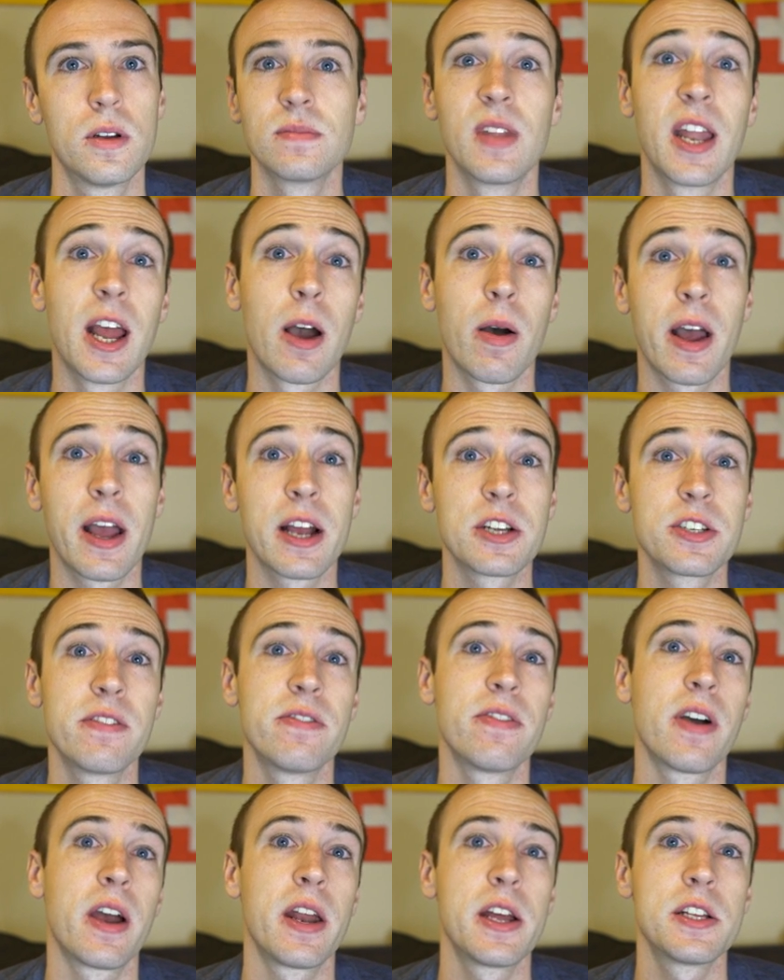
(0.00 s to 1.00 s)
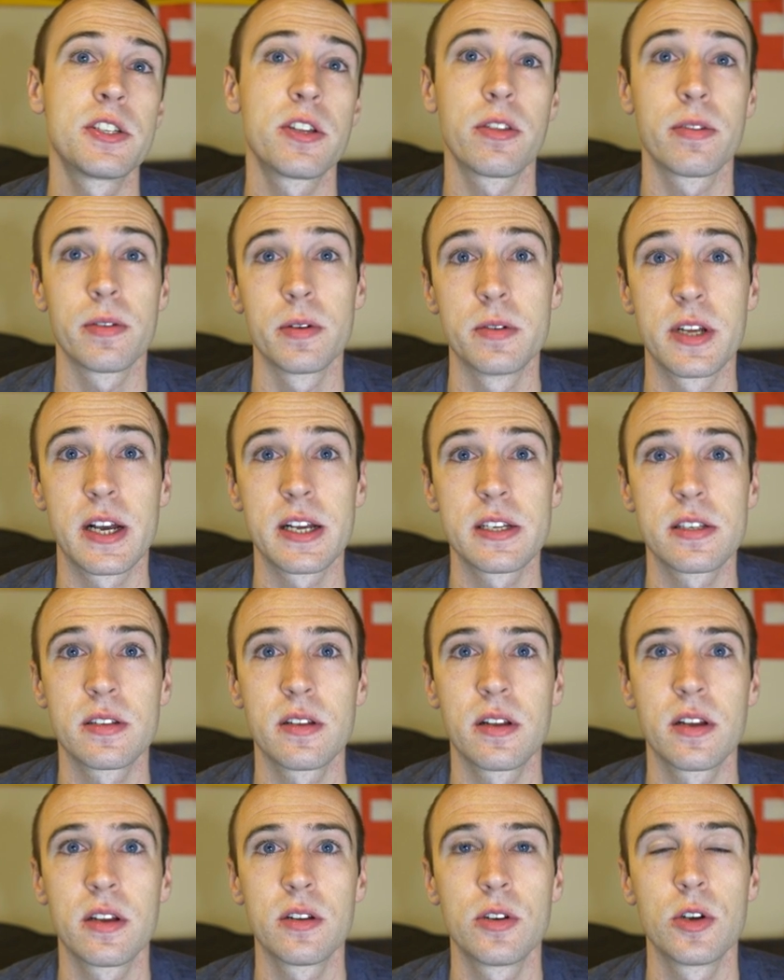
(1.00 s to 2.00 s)
Now, I actually financed through
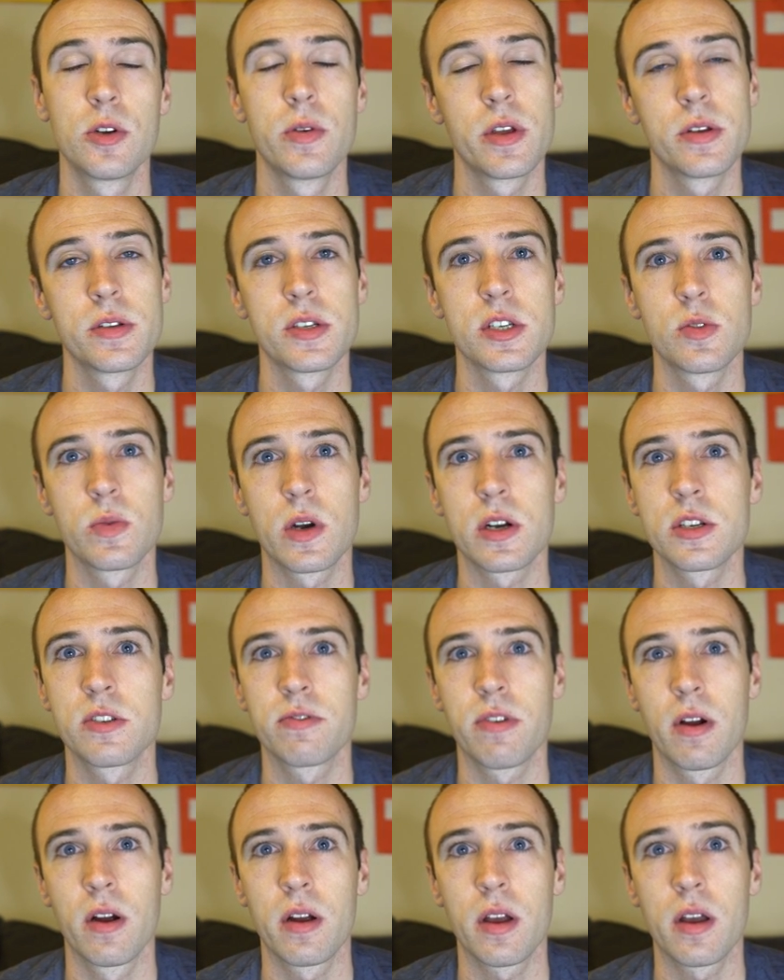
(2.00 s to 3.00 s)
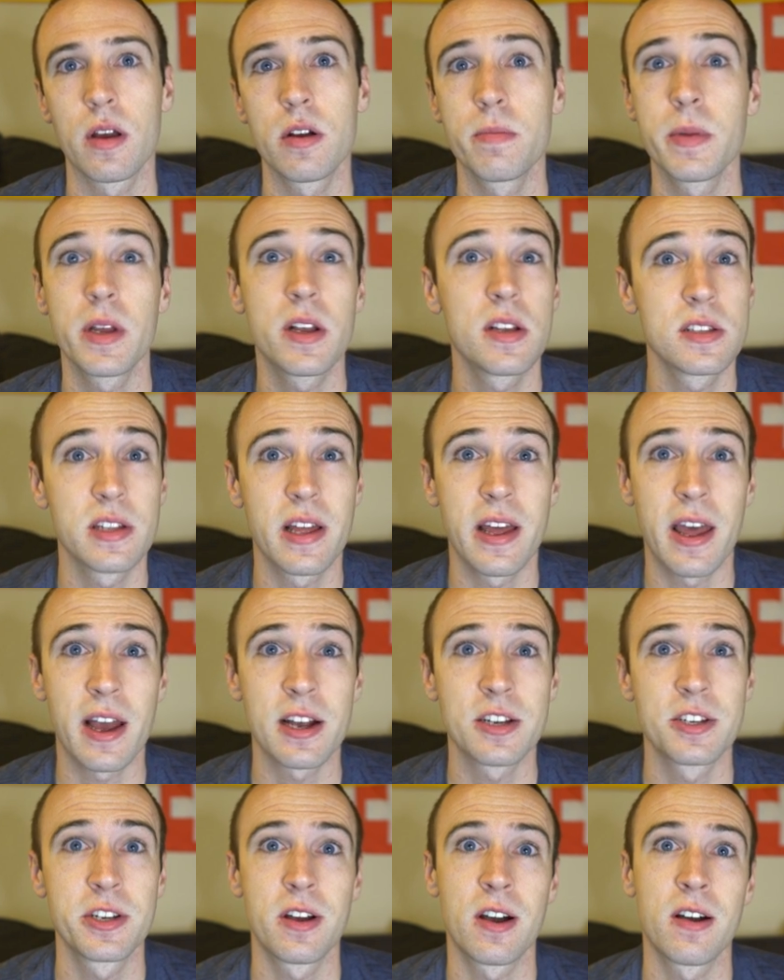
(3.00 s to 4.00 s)
Tesla, who uses Wells Fargo, because they
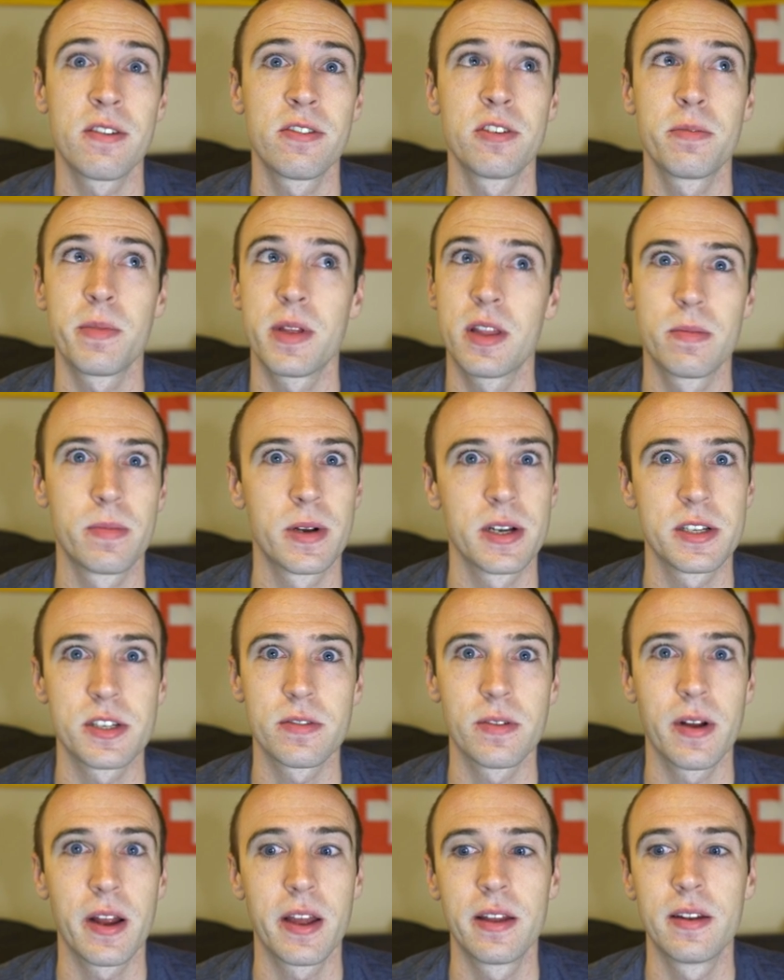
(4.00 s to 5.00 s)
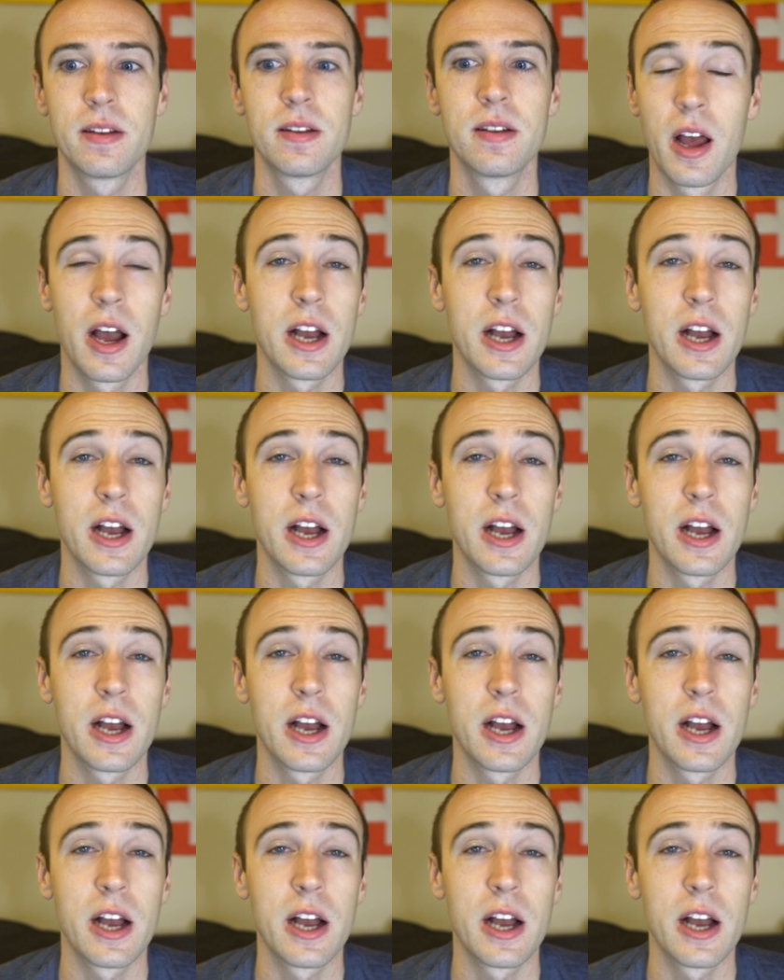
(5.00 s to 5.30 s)
actually offered me the best rate.